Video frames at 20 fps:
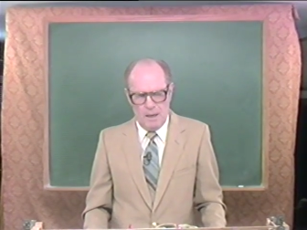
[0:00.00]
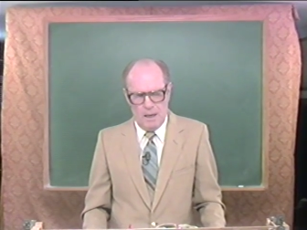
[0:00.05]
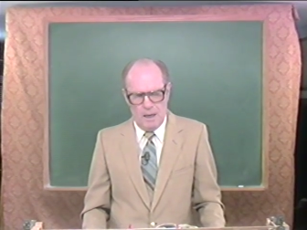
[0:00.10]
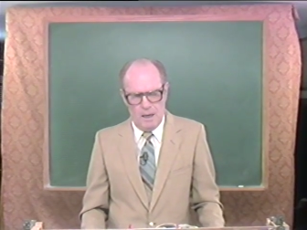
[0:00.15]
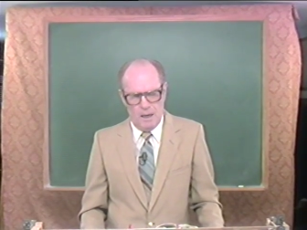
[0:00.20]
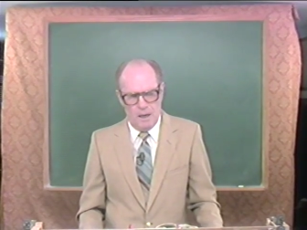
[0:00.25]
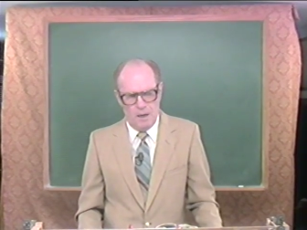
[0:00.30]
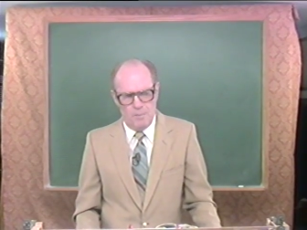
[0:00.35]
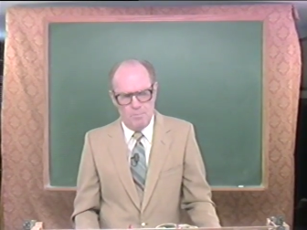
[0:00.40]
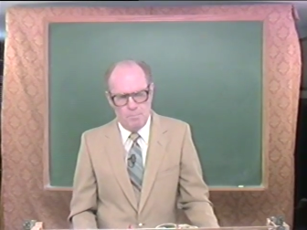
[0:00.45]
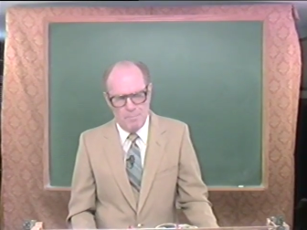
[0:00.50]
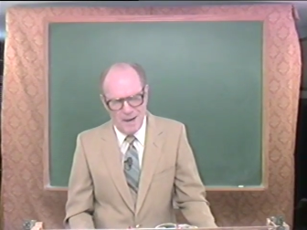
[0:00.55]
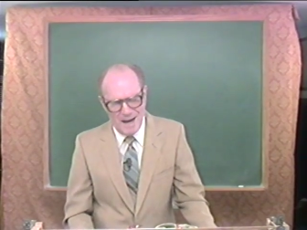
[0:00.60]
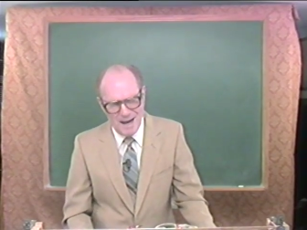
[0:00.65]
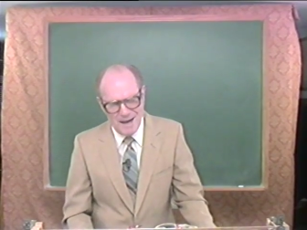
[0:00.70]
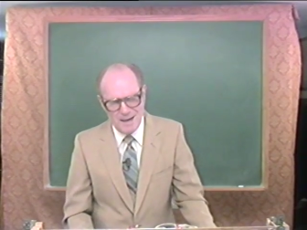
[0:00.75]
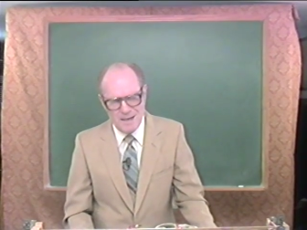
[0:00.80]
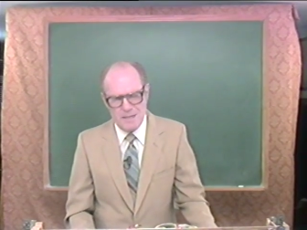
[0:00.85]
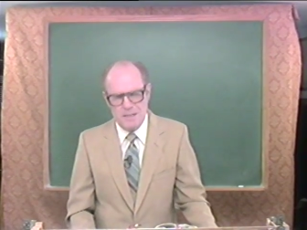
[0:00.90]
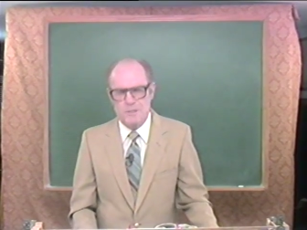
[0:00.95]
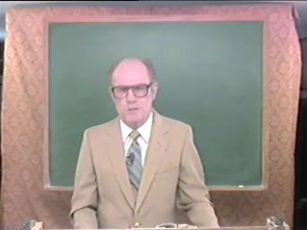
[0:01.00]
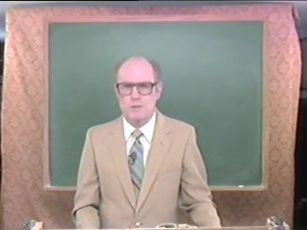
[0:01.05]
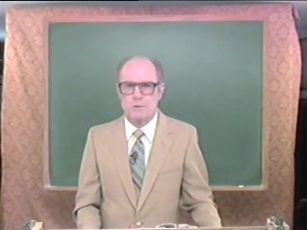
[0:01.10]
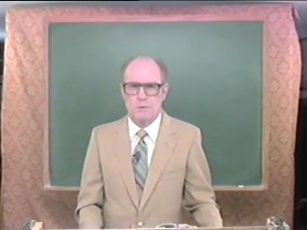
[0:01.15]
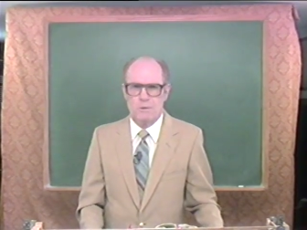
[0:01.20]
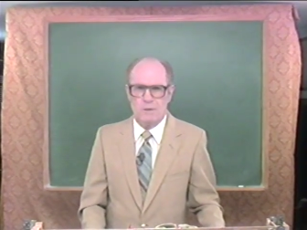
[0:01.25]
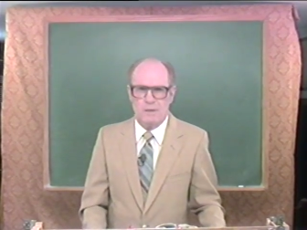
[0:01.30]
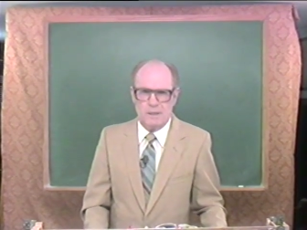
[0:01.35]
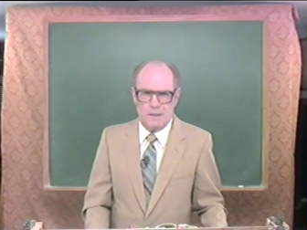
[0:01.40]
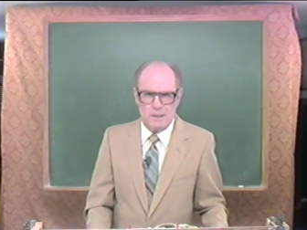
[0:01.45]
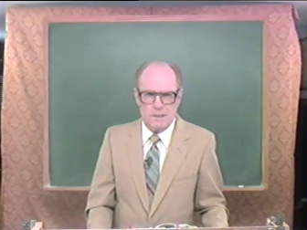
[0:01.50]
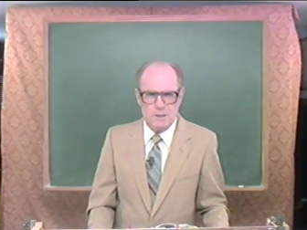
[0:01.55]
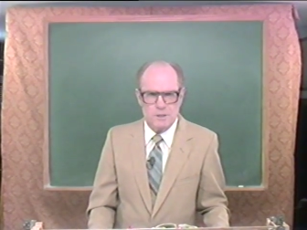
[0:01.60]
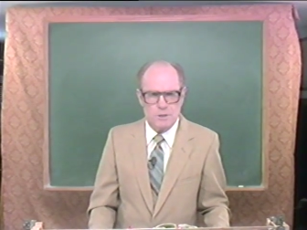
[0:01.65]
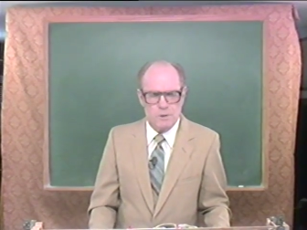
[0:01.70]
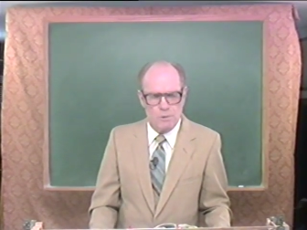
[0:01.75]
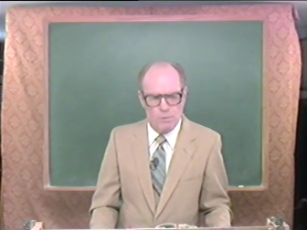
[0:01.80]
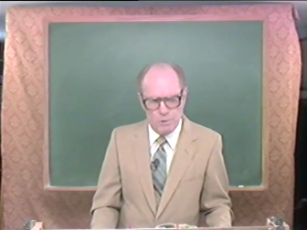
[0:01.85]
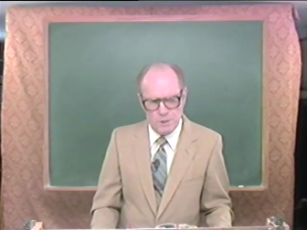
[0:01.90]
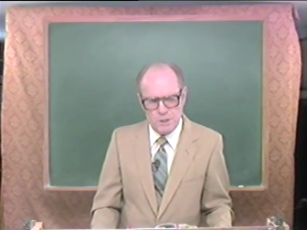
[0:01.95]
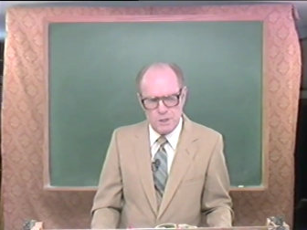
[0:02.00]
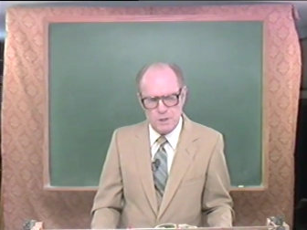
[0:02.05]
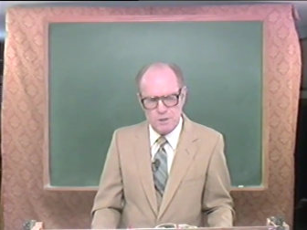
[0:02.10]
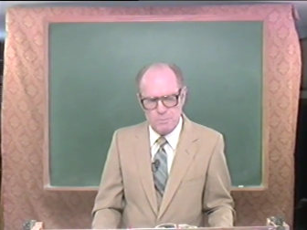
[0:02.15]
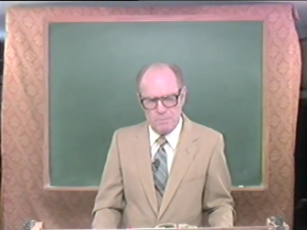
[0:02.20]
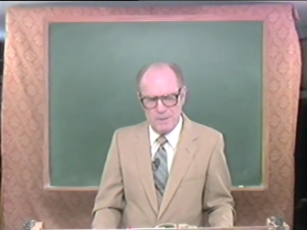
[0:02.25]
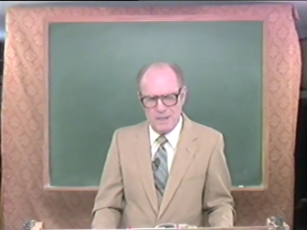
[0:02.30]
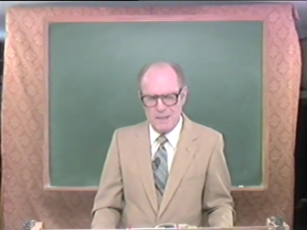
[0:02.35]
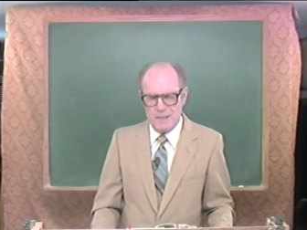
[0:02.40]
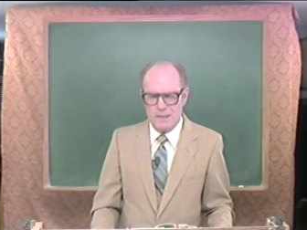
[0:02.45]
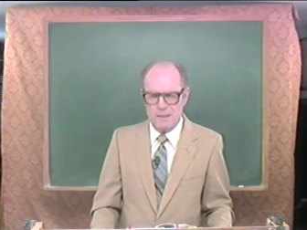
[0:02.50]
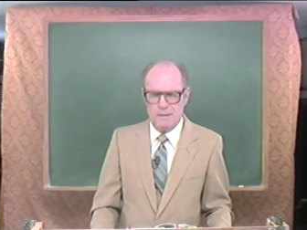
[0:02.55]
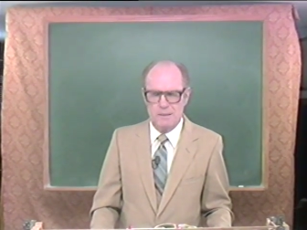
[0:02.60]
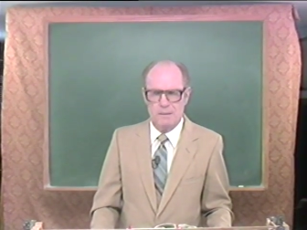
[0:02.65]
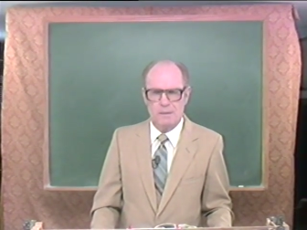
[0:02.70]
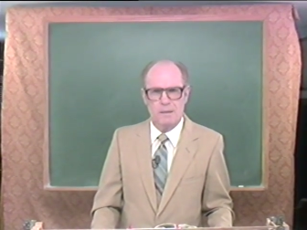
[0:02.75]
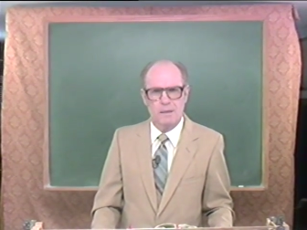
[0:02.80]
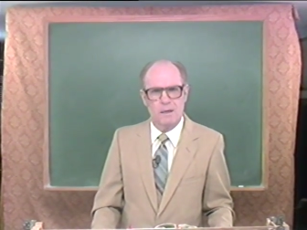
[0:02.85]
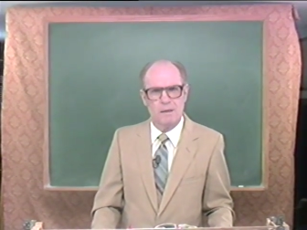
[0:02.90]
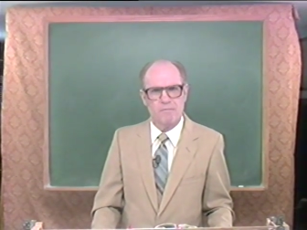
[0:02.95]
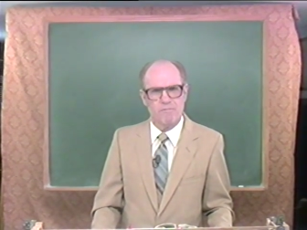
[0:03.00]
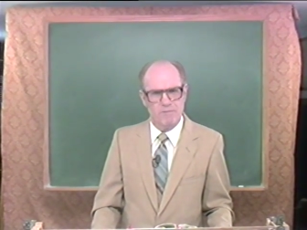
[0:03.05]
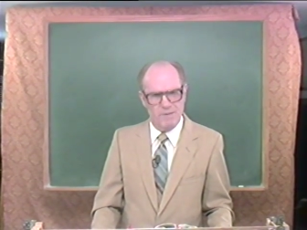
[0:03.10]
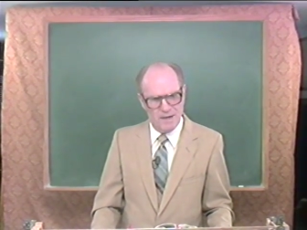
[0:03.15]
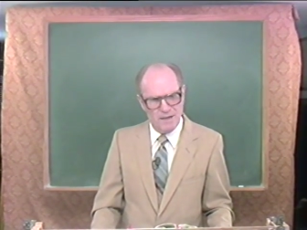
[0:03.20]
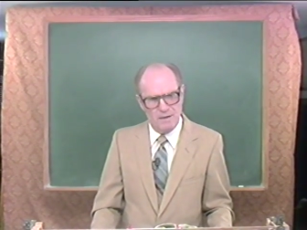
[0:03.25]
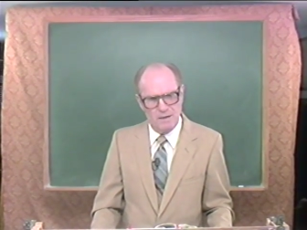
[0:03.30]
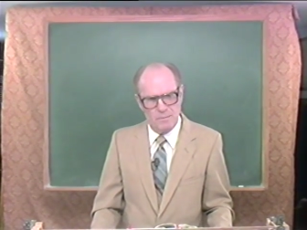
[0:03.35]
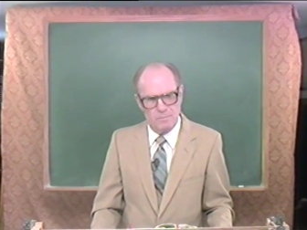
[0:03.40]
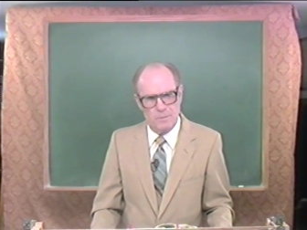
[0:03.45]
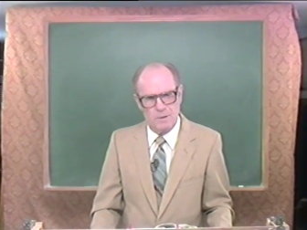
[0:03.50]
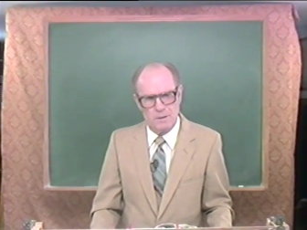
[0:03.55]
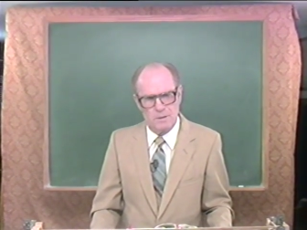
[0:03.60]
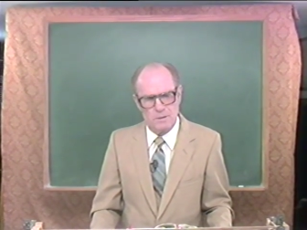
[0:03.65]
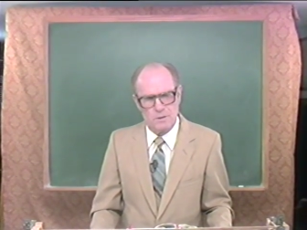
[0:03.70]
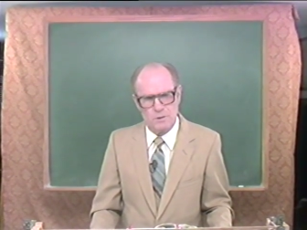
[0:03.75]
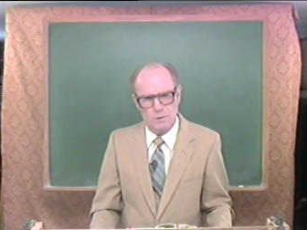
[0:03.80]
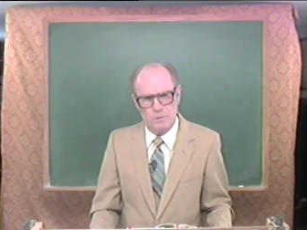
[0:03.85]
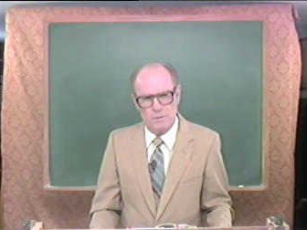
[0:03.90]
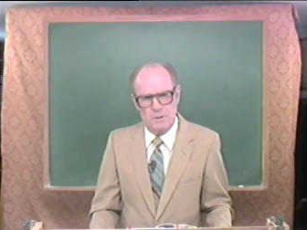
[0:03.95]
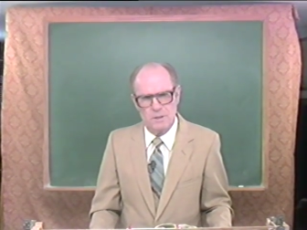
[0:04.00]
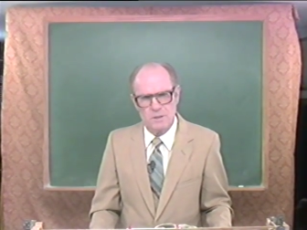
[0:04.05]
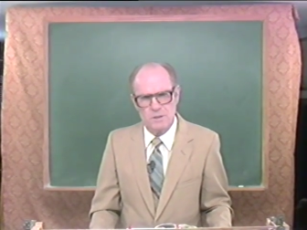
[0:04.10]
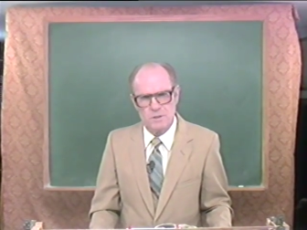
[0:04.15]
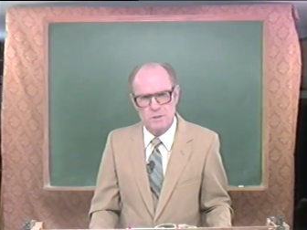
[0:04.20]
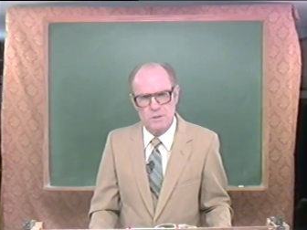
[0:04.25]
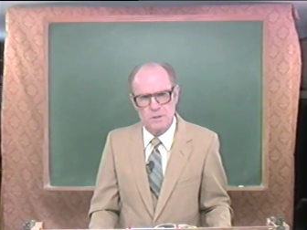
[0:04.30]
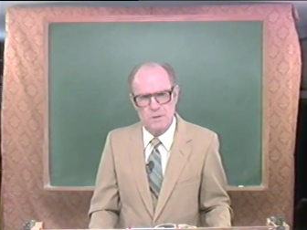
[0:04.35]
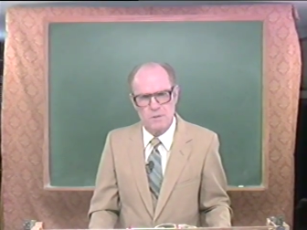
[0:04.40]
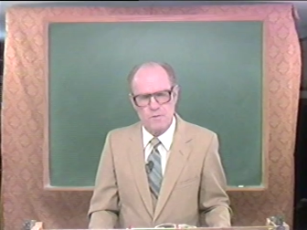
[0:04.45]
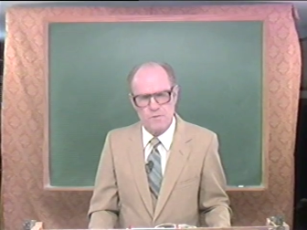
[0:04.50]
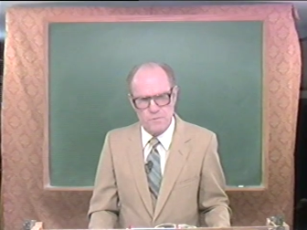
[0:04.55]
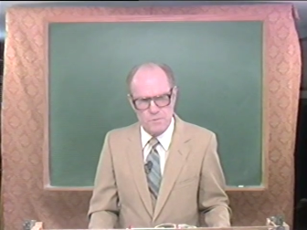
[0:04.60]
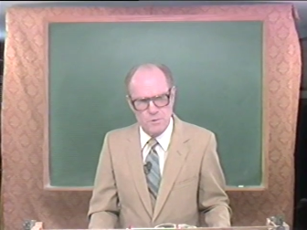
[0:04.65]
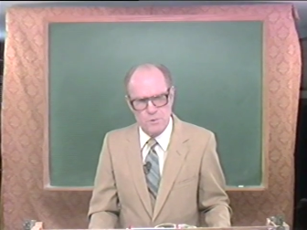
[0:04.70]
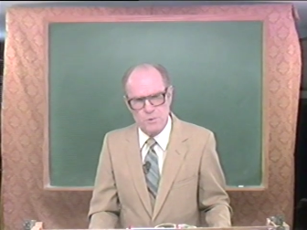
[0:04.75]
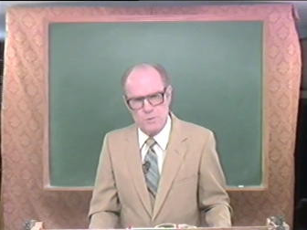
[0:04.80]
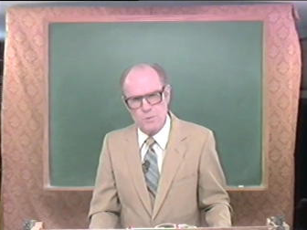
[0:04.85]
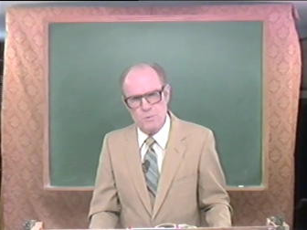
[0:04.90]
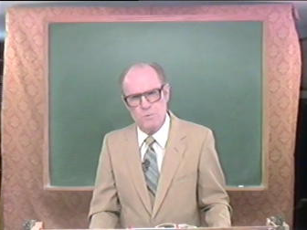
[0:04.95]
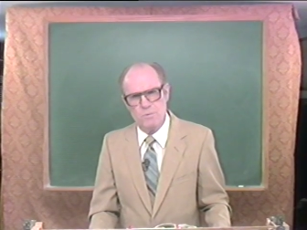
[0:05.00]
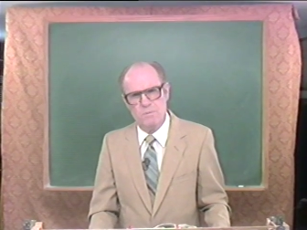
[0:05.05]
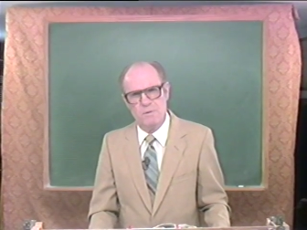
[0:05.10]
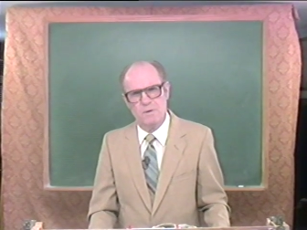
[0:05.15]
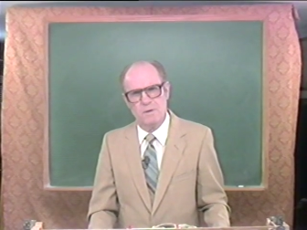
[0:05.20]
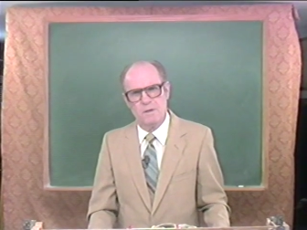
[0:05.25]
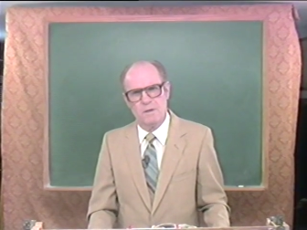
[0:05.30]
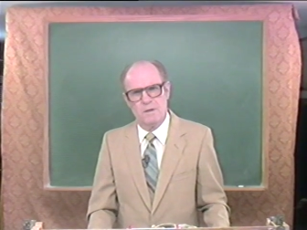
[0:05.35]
uh, by His grace, which is made available to us through